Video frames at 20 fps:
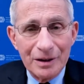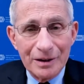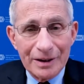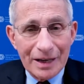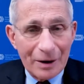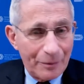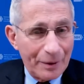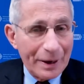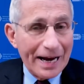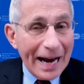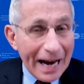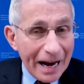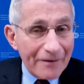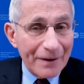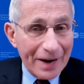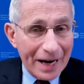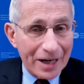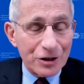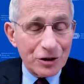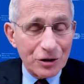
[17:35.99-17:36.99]
that we have
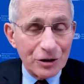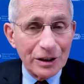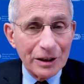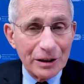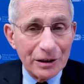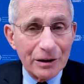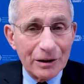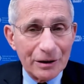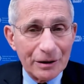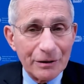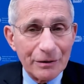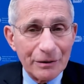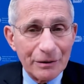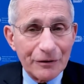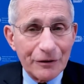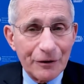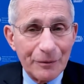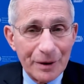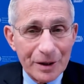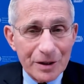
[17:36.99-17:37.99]
actually learned
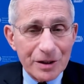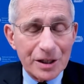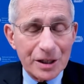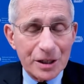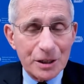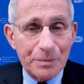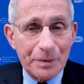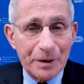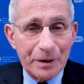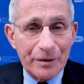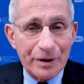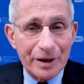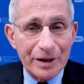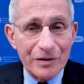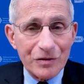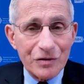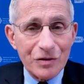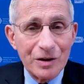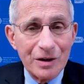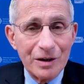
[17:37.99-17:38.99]
from this
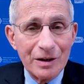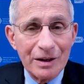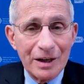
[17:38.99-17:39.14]
experience